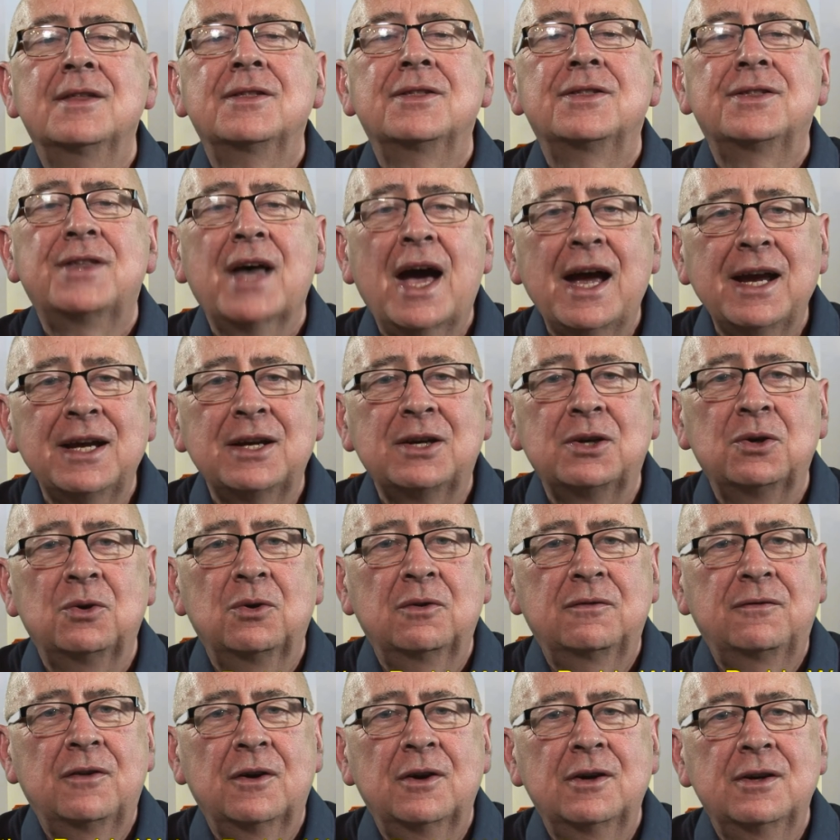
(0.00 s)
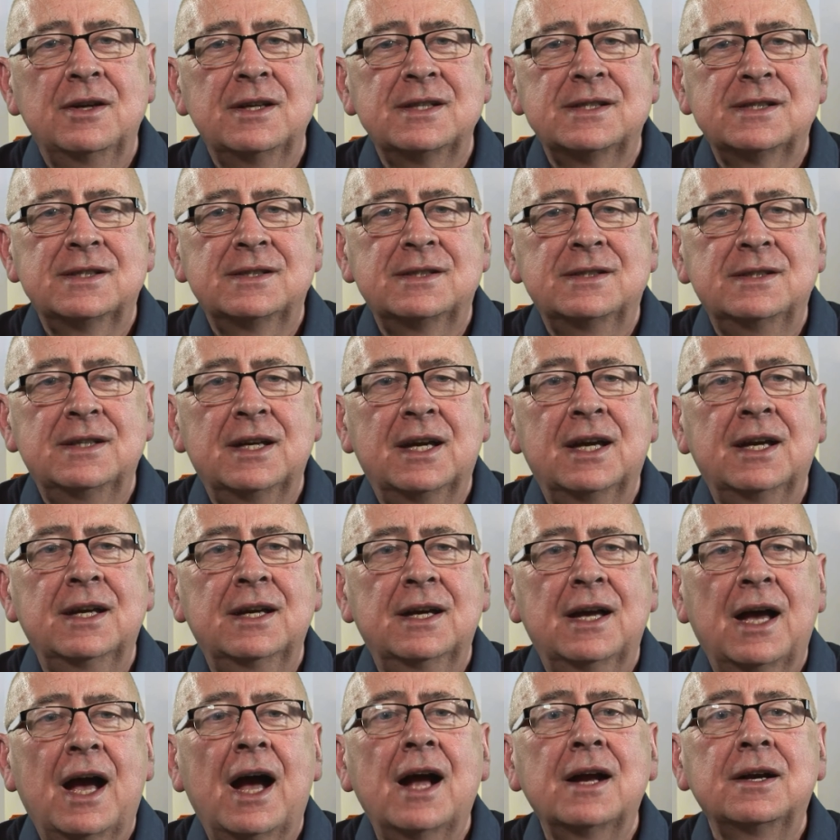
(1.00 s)
Thank you for listening
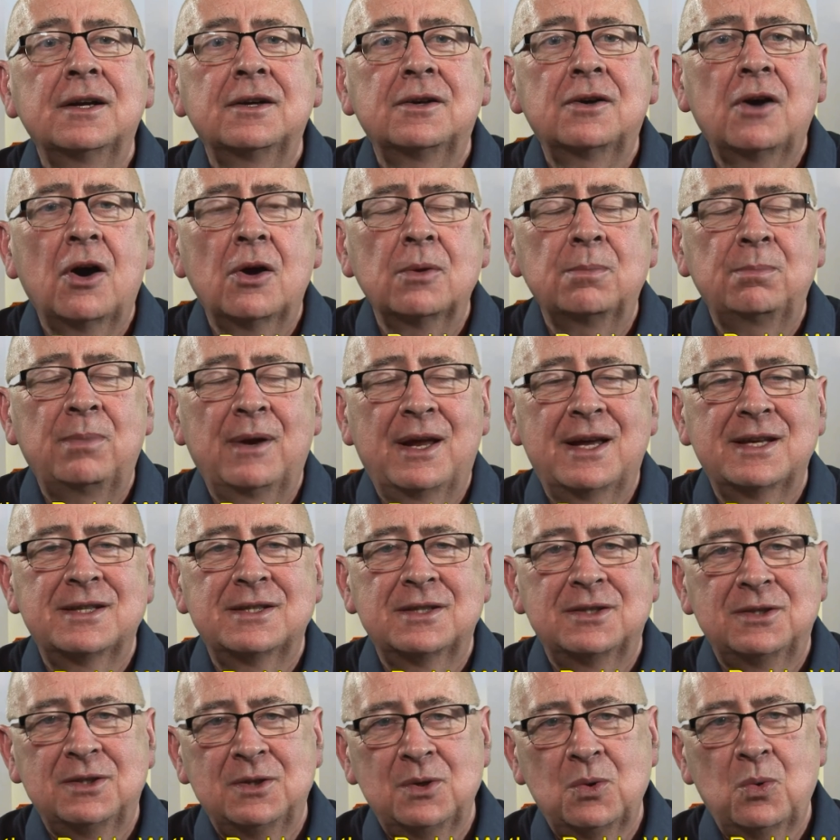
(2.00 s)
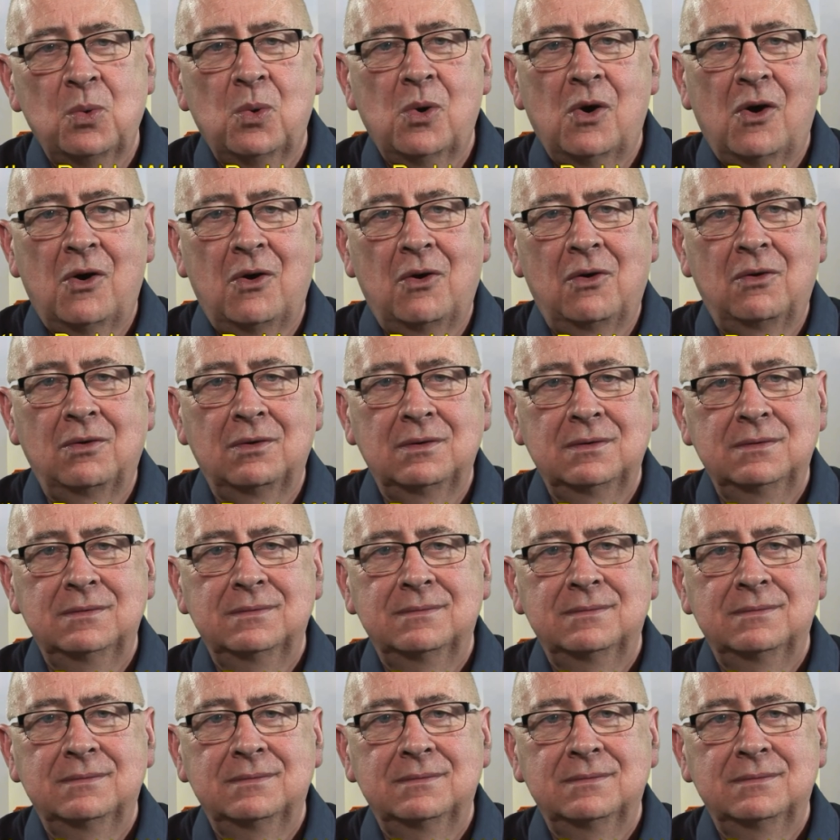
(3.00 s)
and God bless you all.